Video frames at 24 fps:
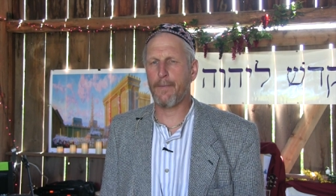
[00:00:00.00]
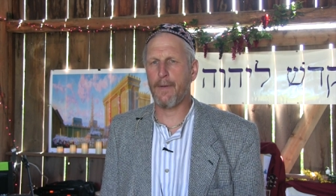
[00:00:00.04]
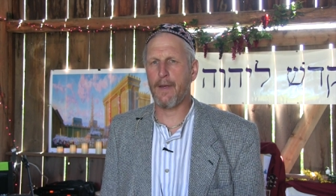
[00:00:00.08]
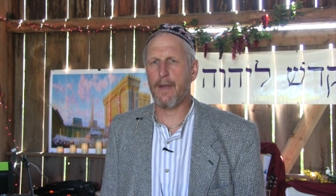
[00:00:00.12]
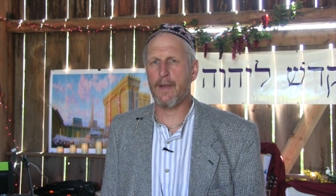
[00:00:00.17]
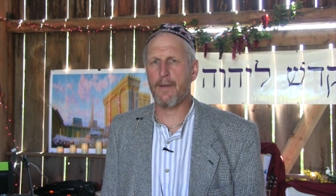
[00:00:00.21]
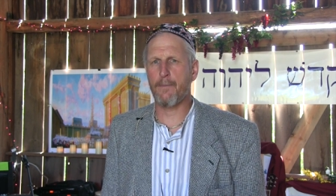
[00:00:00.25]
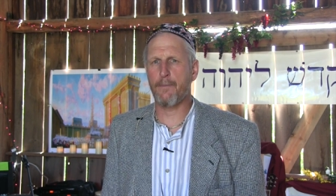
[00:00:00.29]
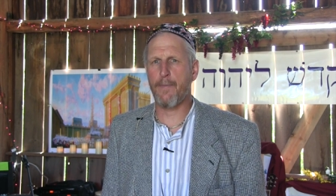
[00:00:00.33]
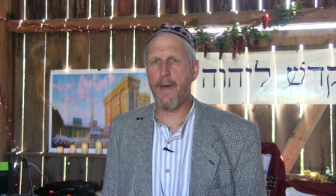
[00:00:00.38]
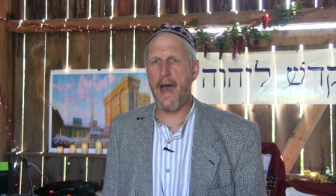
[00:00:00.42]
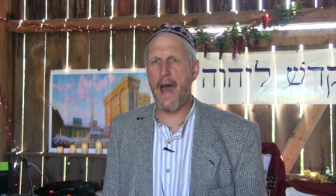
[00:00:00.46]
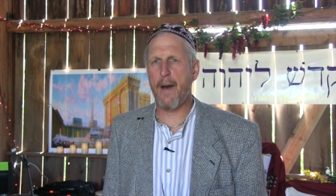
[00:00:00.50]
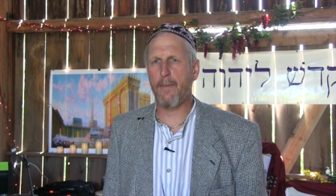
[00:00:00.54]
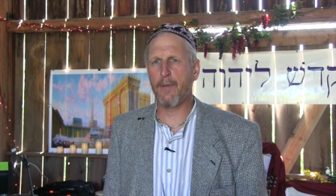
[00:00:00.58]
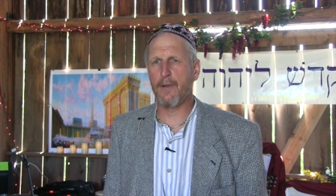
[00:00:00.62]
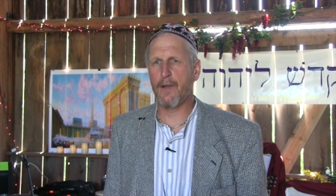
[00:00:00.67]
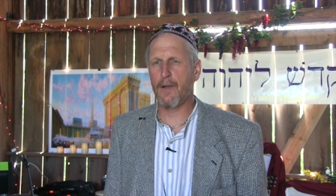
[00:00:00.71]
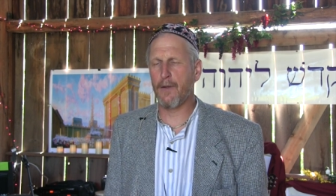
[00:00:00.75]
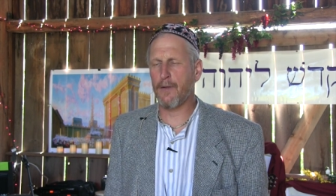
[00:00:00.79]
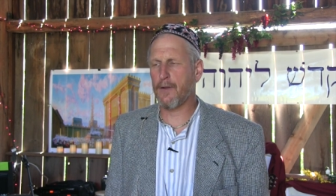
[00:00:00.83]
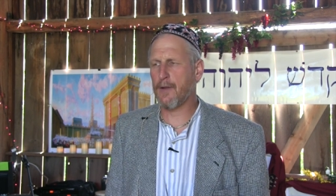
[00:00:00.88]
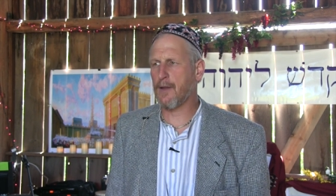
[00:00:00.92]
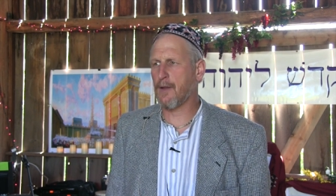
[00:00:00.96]
in
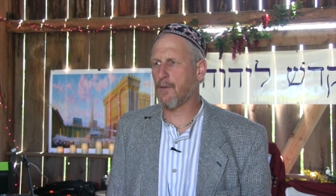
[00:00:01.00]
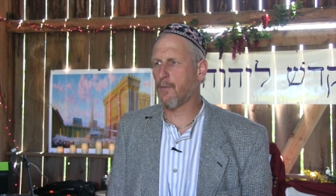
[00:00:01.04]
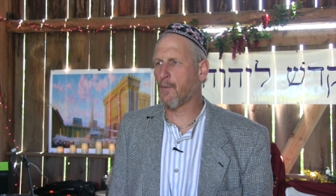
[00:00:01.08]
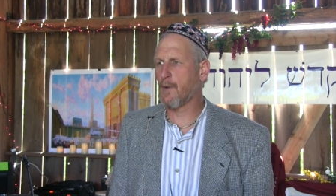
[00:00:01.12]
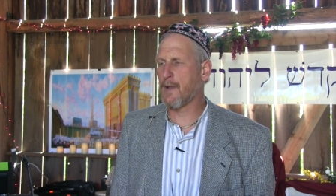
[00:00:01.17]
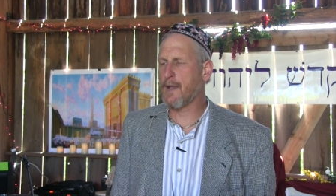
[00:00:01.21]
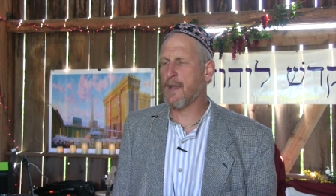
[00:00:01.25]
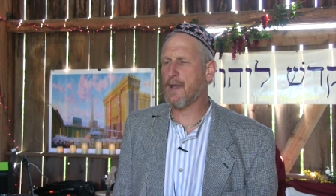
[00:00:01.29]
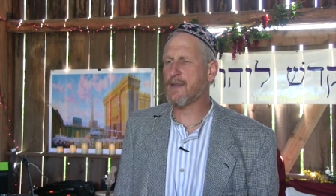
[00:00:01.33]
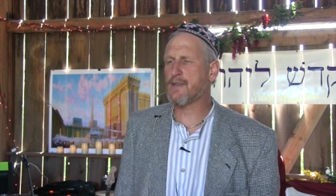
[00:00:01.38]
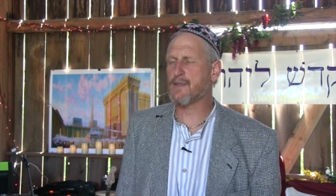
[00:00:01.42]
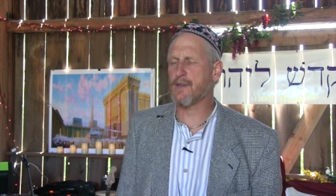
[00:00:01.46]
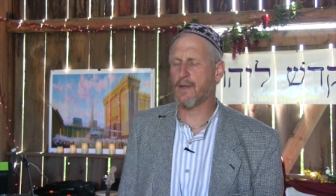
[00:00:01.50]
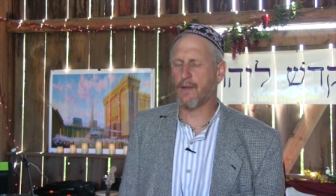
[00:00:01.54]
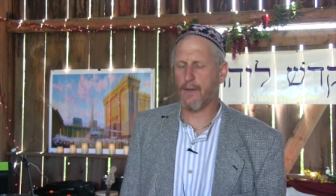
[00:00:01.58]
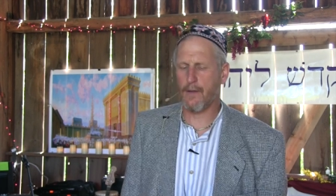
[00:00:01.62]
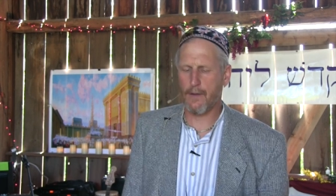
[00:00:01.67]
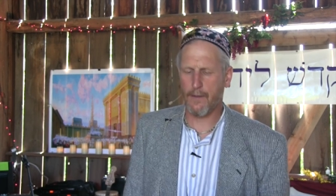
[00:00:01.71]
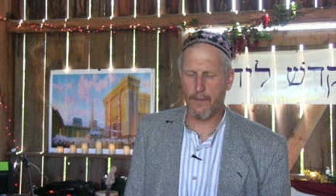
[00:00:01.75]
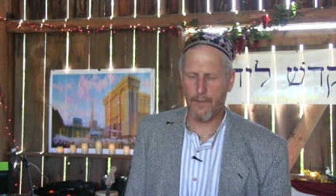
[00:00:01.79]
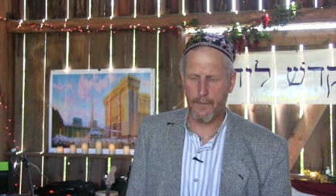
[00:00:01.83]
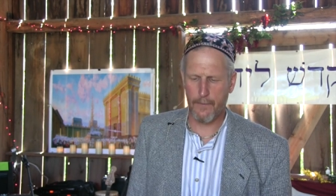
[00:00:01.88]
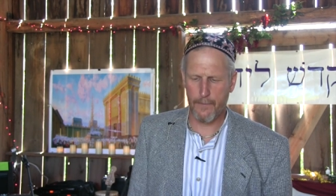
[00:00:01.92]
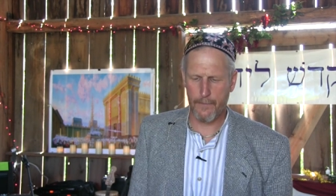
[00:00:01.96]
Babylonian religion.